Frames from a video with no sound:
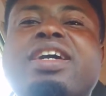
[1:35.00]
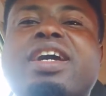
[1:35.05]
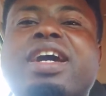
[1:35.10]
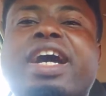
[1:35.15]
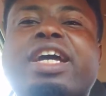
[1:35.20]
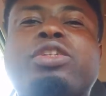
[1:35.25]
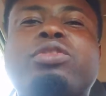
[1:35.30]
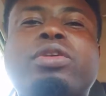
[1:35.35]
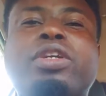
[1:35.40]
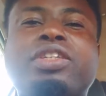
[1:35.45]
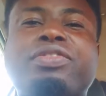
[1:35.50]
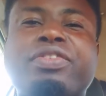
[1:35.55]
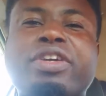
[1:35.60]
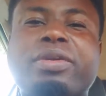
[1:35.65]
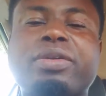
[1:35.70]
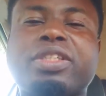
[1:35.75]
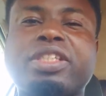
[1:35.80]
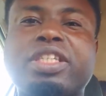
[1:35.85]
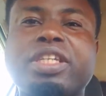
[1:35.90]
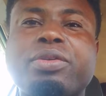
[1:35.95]
I took it
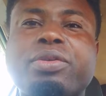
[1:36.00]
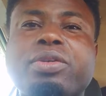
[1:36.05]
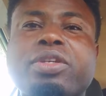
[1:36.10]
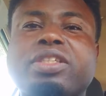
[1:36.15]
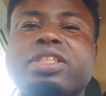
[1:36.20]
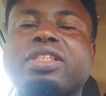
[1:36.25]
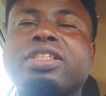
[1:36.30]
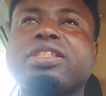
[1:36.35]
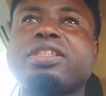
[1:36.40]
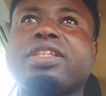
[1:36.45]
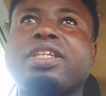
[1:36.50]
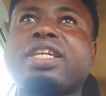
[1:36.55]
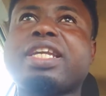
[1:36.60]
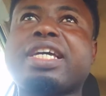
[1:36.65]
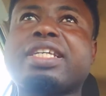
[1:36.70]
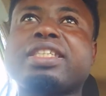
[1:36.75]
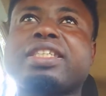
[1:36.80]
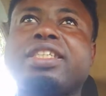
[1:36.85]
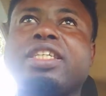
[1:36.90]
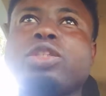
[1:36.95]
very serious
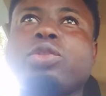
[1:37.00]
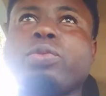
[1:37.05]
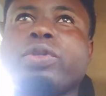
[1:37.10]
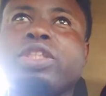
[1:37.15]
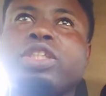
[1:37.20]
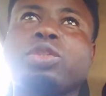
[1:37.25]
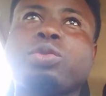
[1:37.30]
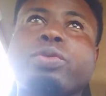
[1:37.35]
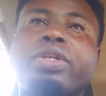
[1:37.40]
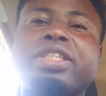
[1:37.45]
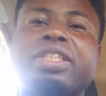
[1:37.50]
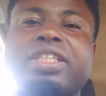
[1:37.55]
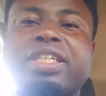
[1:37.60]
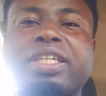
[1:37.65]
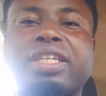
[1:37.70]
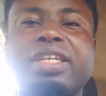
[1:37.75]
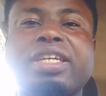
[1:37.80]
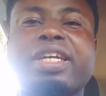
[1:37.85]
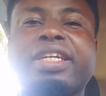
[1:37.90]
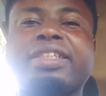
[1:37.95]
last year, twenty twenty,
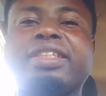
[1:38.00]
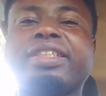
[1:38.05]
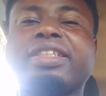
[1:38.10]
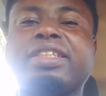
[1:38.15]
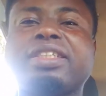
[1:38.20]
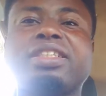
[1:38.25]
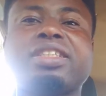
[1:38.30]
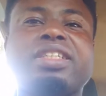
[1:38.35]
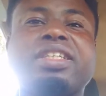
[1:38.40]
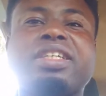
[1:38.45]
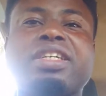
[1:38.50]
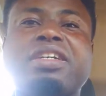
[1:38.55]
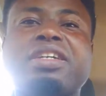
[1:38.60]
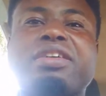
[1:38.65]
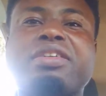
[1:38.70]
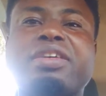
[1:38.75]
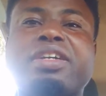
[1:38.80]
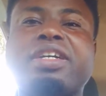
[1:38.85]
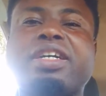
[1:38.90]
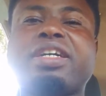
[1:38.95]
and
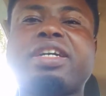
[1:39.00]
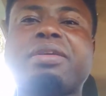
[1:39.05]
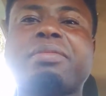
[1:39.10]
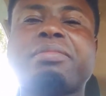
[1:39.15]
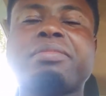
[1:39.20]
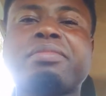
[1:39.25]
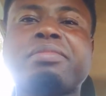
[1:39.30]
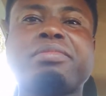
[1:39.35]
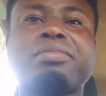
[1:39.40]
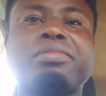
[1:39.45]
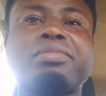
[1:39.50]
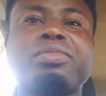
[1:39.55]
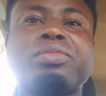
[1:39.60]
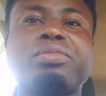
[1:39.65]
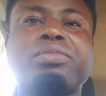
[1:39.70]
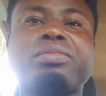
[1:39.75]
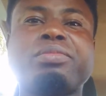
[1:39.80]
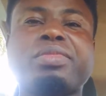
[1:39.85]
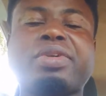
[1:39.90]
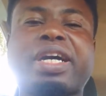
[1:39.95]
um,
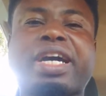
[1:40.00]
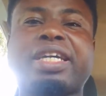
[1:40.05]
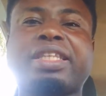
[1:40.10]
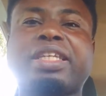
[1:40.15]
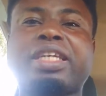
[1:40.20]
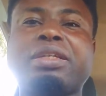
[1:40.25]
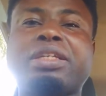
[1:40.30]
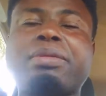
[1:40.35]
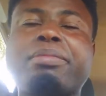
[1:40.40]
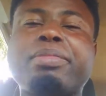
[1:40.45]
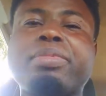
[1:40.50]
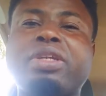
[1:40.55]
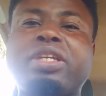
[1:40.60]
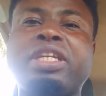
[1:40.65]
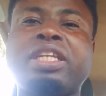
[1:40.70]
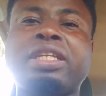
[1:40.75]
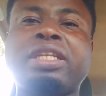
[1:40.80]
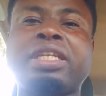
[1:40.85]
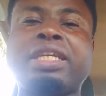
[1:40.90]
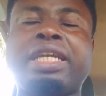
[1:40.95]
I think the,
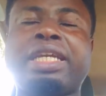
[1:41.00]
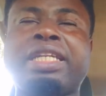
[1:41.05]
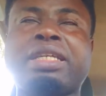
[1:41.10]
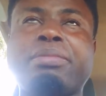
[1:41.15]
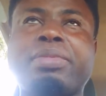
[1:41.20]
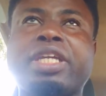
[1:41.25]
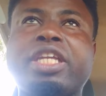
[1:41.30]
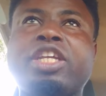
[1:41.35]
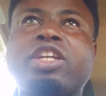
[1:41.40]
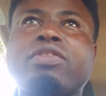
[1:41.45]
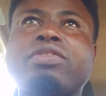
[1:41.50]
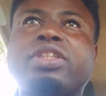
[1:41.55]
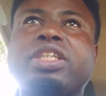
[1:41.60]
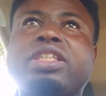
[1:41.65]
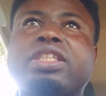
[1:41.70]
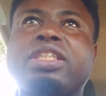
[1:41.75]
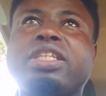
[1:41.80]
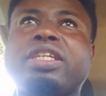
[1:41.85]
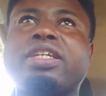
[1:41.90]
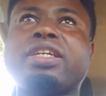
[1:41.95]
in the in the beginning of
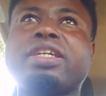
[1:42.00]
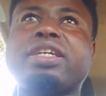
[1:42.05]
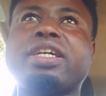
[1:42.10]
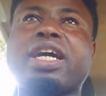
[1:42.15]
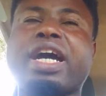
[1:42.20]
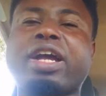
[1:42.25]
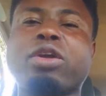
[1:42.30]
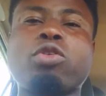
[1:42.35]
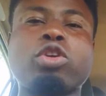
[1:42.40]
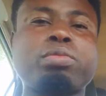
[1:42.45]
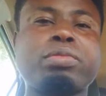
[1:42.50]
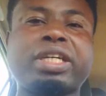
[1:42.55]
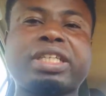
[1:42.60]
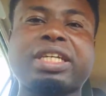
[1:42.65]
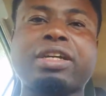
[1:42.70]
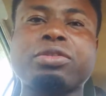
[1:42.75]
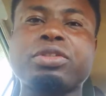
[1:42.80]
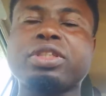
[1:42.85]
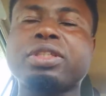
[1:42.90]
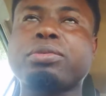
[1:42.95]
this year, I got my
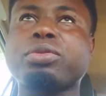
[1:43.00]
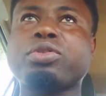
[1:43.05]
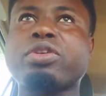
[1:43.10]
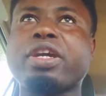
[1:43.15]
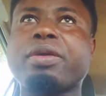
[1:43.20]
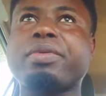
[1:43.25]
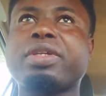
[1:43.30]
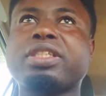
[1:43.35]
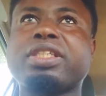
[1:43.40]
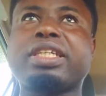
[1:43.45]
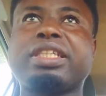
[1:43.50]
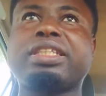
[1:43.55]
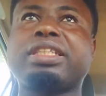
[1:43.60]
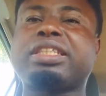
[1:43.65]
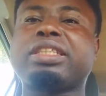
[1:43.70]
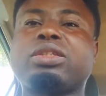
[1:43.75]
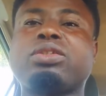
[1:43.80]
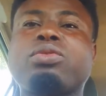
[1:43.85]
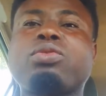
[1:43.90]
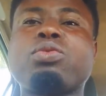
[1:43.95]
thousand subscribers, and
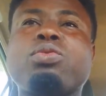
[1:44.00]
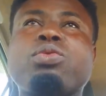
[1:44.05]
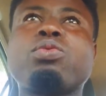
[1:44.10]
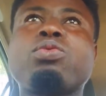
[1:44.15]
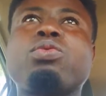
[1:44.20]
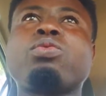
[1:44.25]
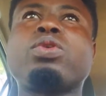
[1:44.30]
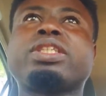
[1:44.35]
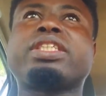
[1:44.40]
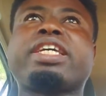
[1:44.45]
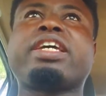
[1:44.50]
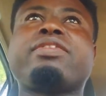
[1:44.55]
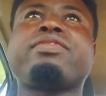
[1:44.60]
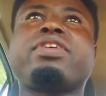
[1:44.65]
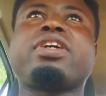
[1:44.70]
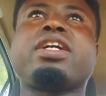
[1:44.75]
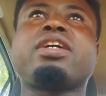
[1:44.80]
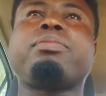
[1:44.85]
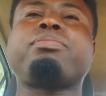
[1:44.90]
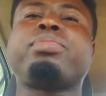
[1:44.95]

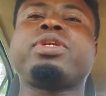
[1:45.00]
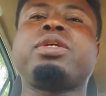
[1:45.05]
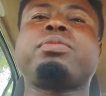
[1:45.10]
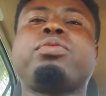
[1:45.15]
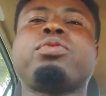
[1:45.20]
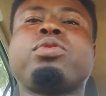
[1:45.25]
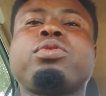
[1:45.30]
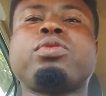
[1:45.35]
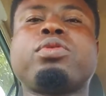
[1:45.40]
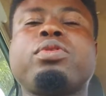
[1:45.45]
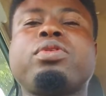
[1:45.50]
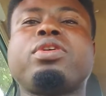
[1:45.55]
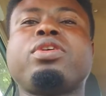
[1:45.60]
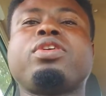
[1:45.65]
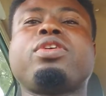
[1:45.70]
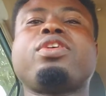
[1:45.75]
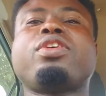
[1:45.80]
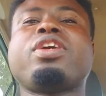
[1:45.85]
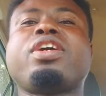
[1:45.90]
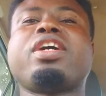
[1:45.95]
whatever people
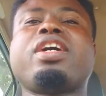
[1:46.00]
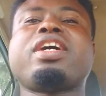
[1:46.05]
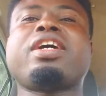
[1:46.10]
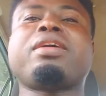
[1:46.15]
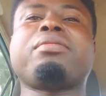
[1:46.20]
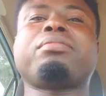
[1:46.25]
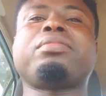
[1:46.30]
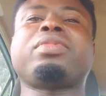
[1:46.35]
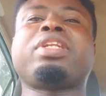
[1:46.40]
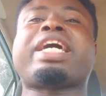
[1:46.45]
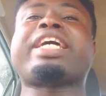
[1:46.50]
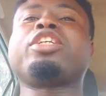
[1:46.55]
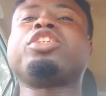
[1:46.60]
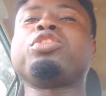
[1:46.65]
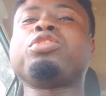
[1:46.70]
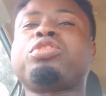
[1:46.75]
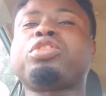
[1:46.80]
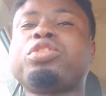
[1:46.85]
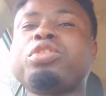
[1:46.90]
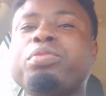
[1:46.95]
um, like
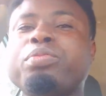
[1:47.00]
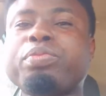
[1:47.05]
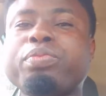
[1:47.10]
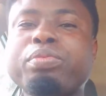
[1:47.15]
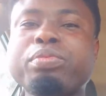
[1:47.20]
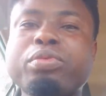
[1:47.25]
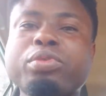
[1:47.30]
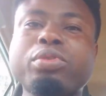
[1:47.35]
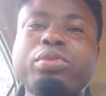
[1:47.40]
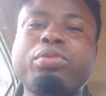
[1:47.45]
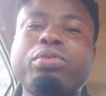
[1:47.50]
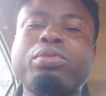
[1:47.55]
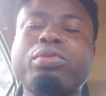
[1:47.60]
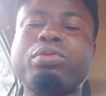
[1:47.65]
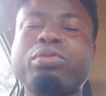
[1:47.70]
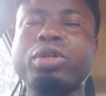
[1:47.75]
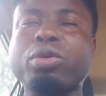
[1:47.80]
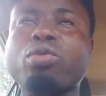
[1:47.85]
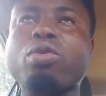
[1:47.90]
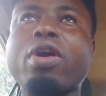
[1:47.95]
YouTube
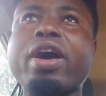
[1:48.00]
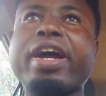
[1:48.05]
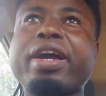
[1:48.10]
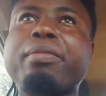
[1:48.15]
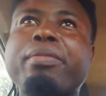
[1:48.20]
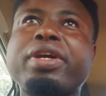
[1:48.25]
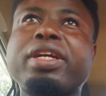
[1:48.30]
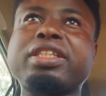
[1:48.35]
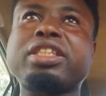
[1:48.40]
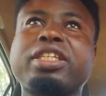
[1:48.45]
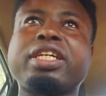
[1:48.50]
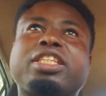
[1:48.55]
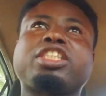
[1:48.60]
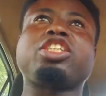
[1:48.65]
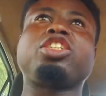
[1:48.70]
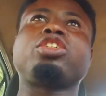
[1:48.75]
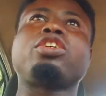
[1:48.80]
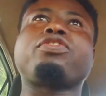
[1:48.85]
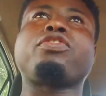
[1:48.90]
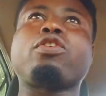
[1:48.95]
requirements,
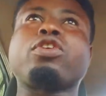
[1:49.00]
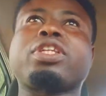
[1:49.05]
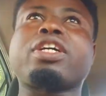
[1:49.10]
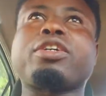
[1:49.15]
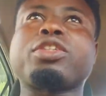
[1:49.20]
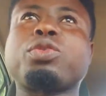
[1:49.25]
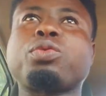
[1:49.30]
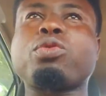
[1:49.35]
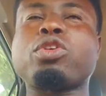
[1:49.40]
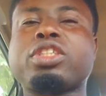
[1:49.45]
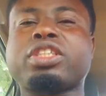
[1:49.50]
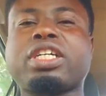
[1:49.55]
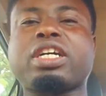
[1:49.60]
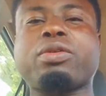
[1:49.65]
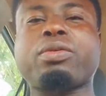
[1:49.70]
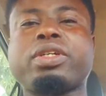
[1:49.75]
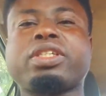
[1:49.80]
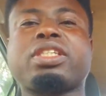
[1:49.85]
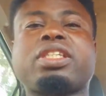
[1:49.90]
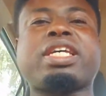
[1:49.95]
getting your four thousand watch
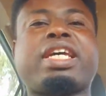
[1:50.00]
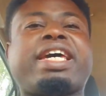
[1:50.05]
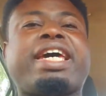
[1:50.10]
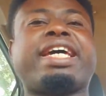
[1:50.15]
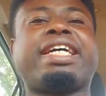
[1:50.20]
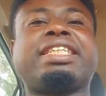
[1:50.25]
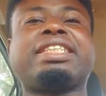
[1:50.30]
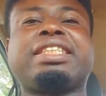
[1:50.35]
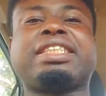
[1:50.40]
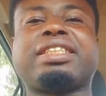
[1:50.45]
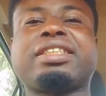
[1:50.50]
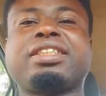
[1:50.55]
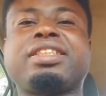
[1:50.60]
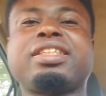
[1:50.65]
hours and